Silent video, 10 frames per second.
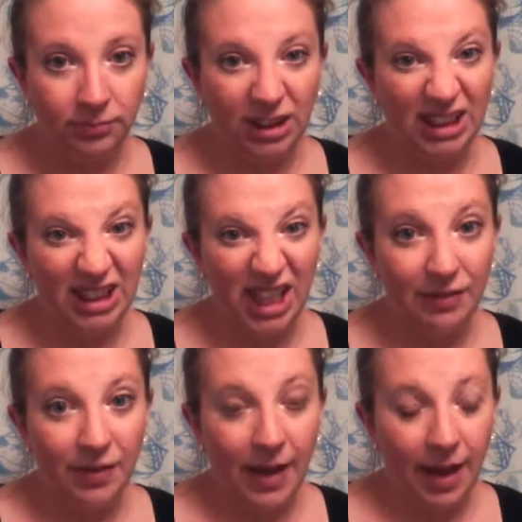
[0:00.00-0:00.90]

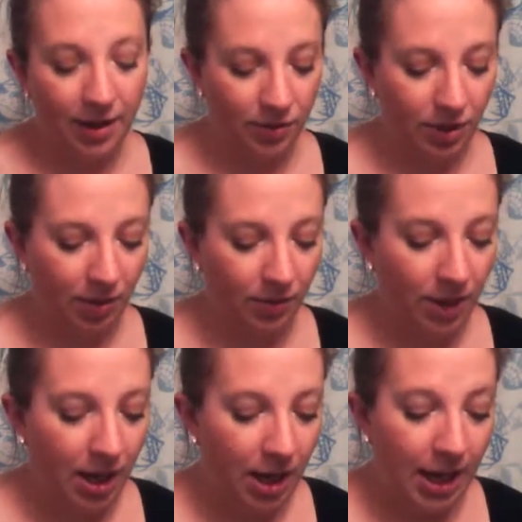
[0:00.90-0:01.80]
excited for that. So
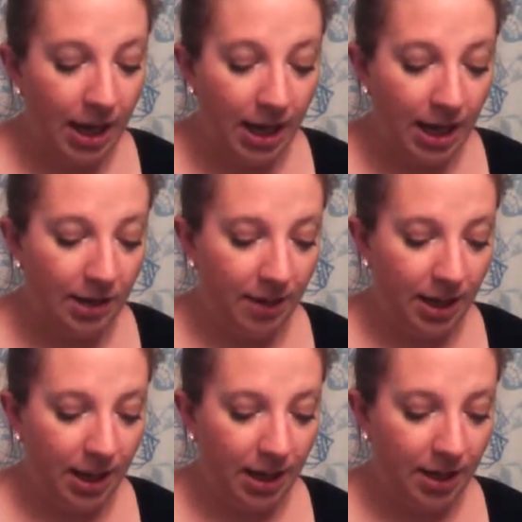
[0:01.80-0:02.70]

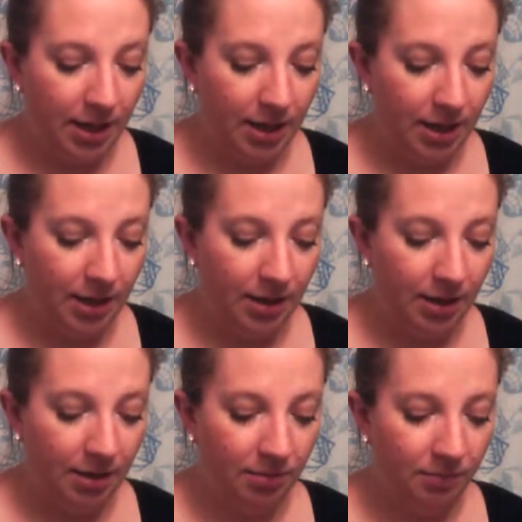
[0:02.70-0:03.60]
anyway,
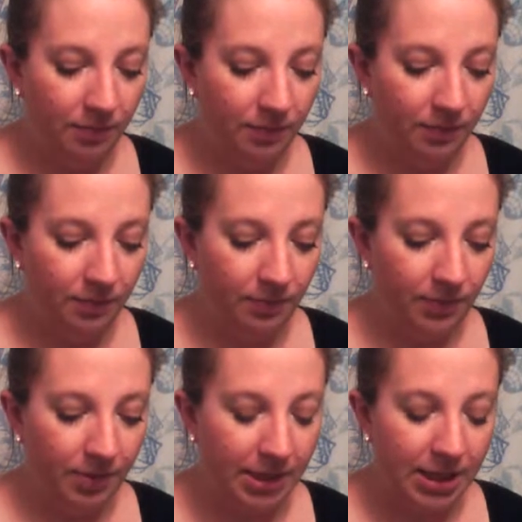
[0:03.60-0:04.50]
I'm
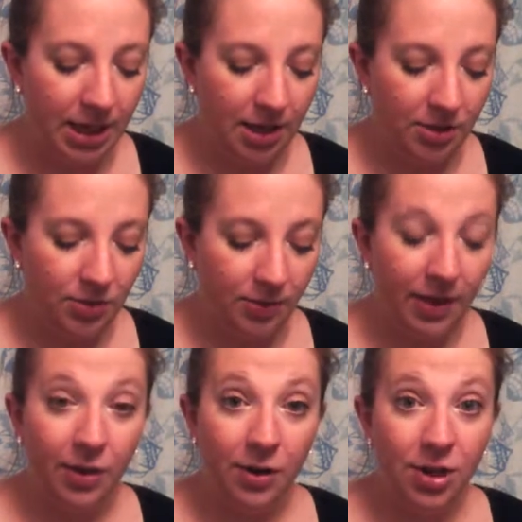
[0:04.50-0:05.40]
excited. So we've
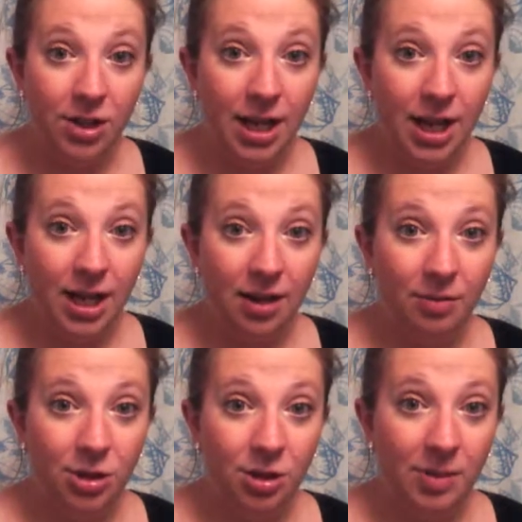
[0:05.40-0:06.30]
got Thursday,
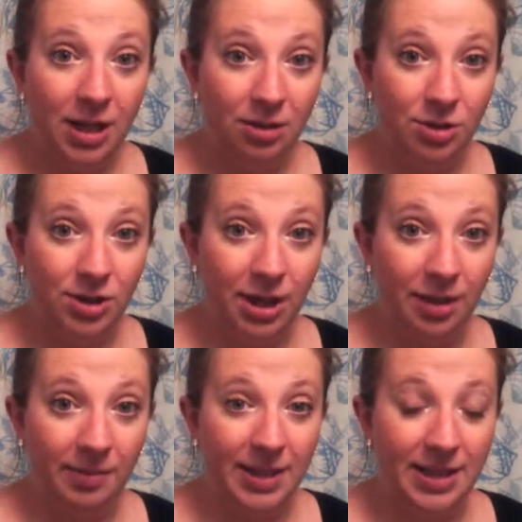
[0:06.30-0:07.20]
which should be
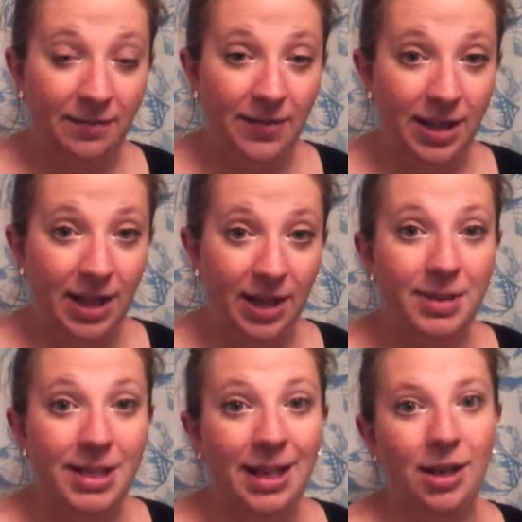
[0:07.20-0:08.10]
interesting because I feel like I'm
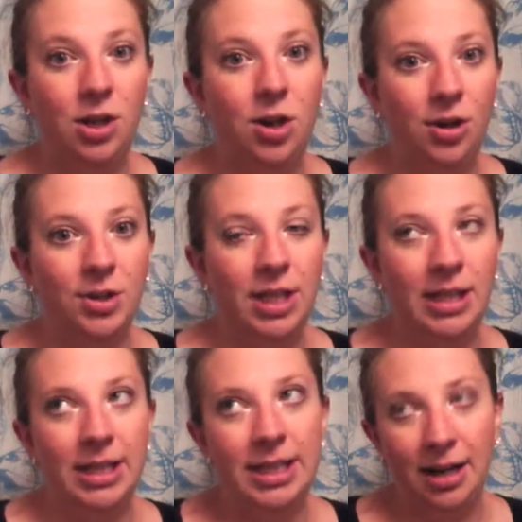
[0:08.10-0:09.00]
seeing a nurse in
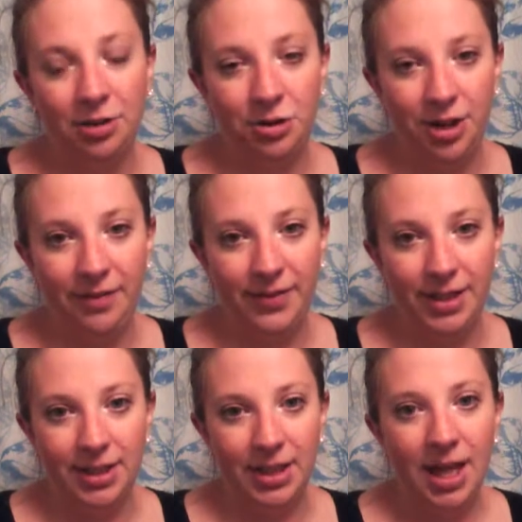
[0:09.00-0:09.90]
the doctor's
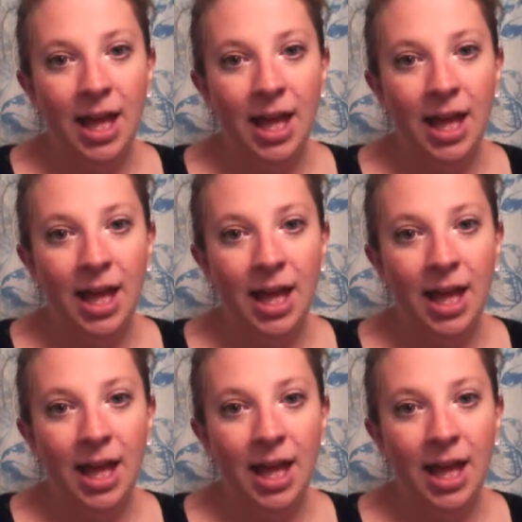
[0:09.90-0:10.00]
office,